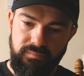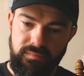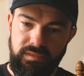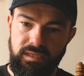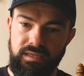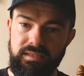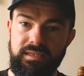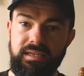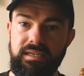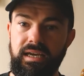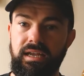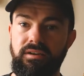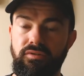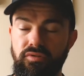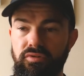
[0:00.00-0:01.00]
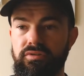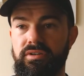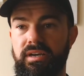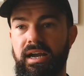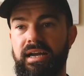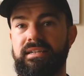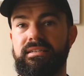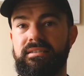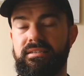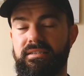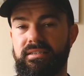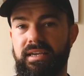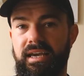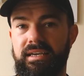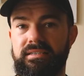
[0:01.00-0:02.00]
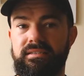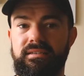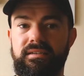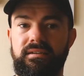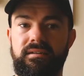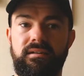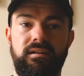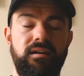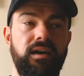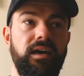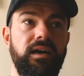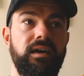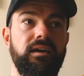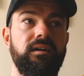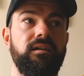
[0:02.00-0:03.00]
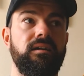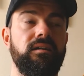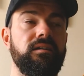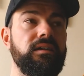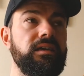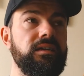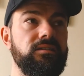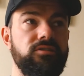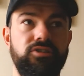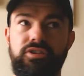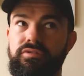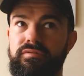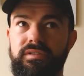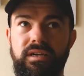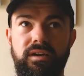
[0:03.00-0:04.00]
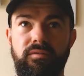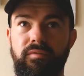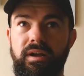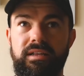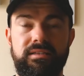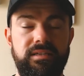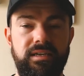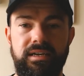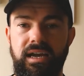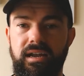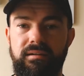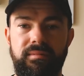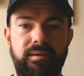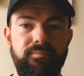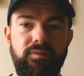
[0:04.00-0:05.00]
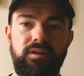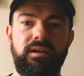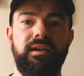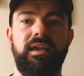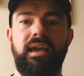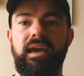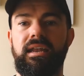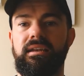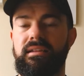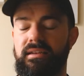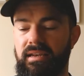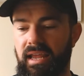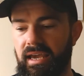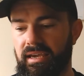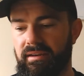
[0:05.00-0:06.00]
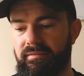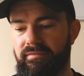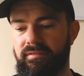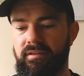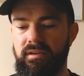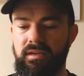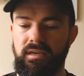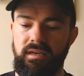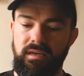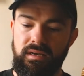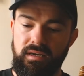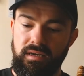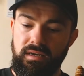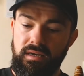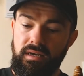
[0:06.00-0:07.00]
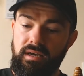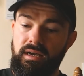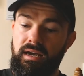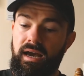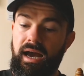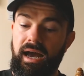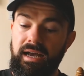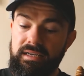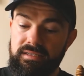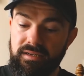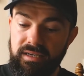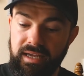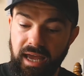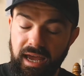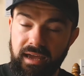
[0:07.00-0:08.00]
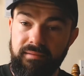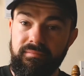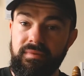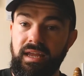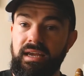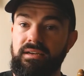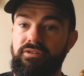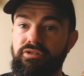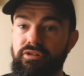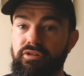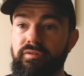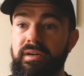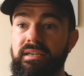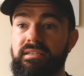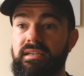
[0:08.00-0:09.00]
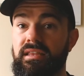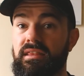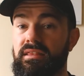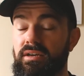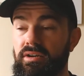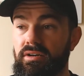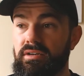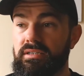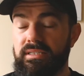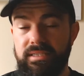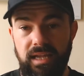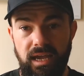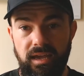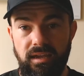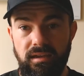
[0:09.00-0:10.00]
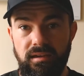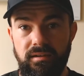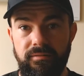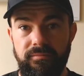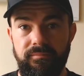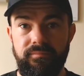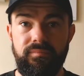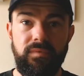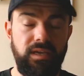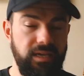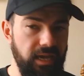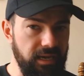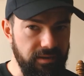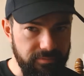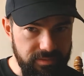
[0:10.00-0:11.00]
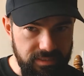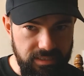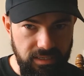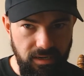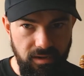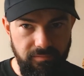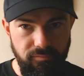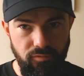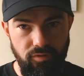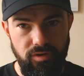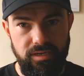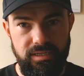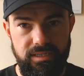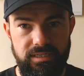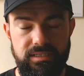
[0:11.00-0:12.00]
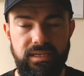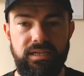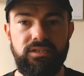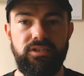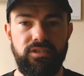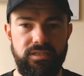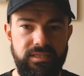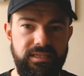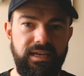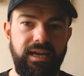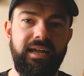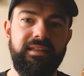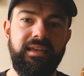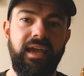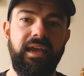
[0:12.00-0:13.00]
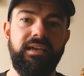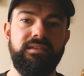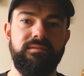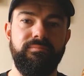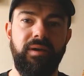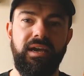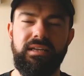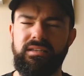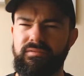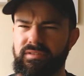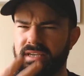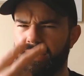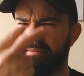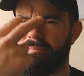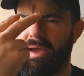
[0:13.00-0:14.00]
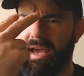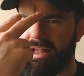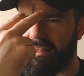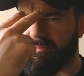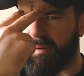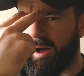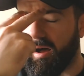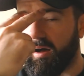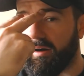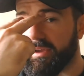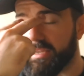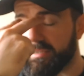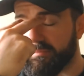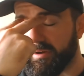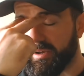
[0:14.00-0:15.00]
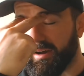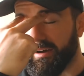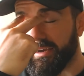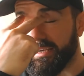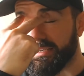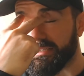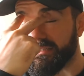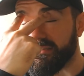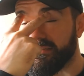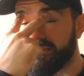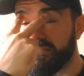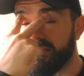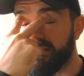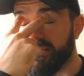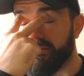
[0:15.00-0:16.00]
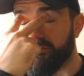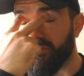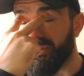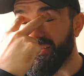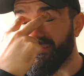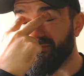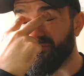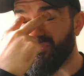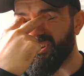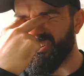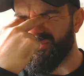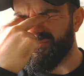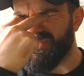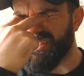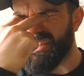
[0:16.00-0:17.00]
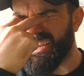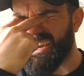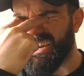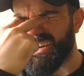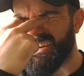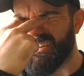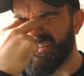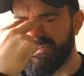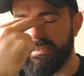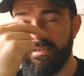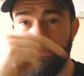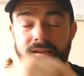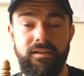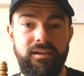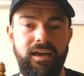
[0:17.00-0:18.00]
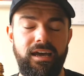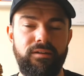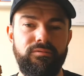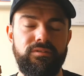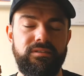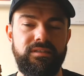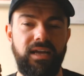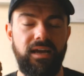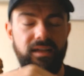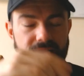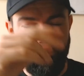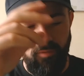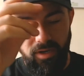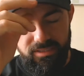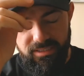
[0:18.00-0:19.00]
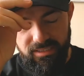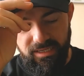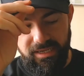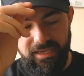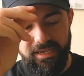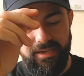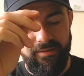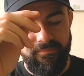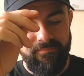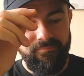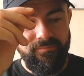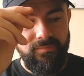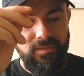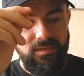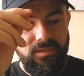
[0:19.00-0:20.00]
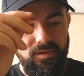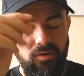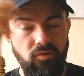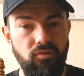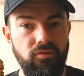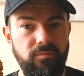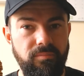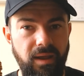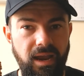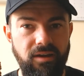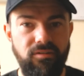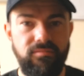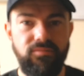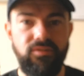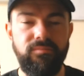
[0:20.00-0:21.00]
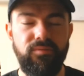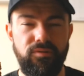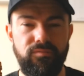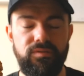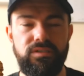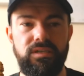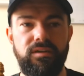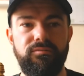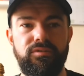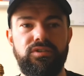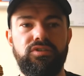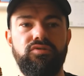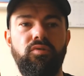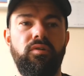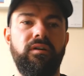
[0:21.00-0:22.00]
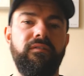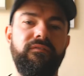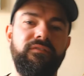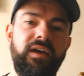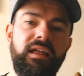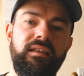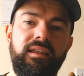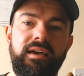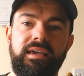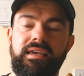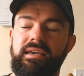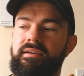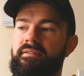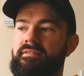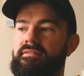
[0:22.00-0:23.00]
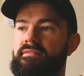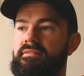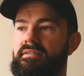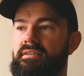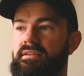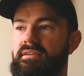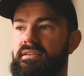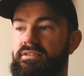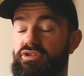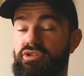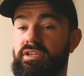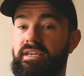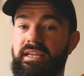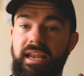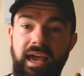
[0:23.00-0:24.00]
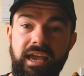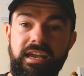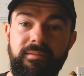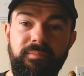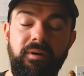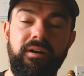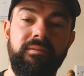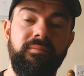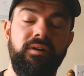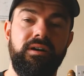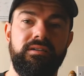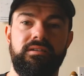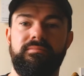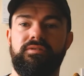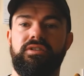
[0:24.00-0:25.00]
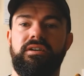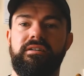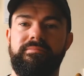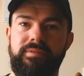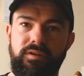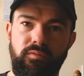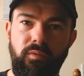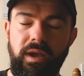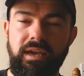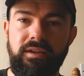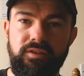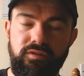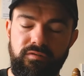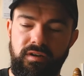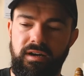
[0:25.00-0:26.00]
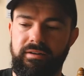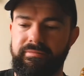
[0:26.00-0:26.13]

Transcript: Did another antigen test on either Tuesday or Wednesday, I can't remember, again, negative. As I came then through into Thursday, again, I was still off work at this stage because I still had the aches and pains. I was getting pains behind my eyes, like right up in there. And it wasn't like unbearable, but it was sore. It felt like just like an ache behind my eyes, almost like I'd been awake too long.